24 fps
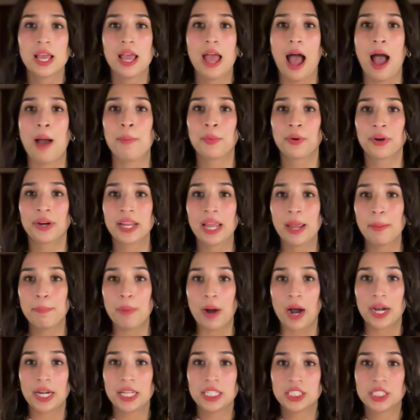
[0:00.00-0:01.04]
I'm wearing a
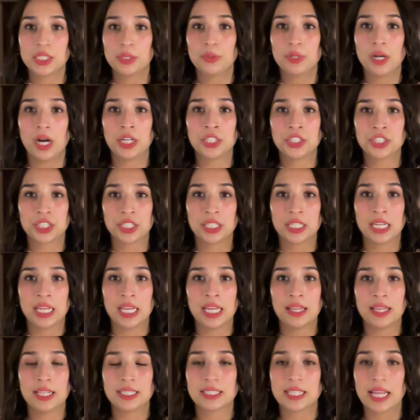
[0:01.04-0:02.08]
bodysuit
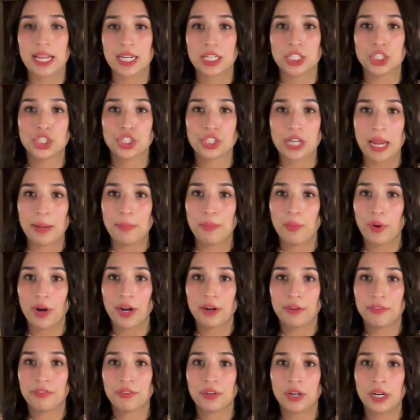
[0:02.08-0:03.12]
underneath. It's like a
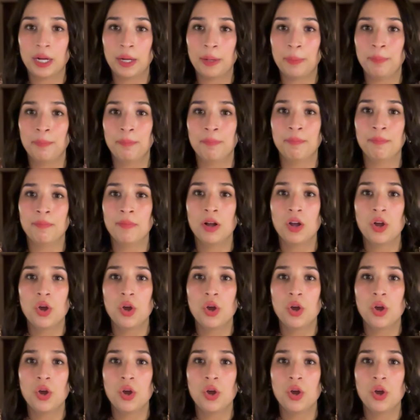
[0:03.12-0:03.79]
shapewear from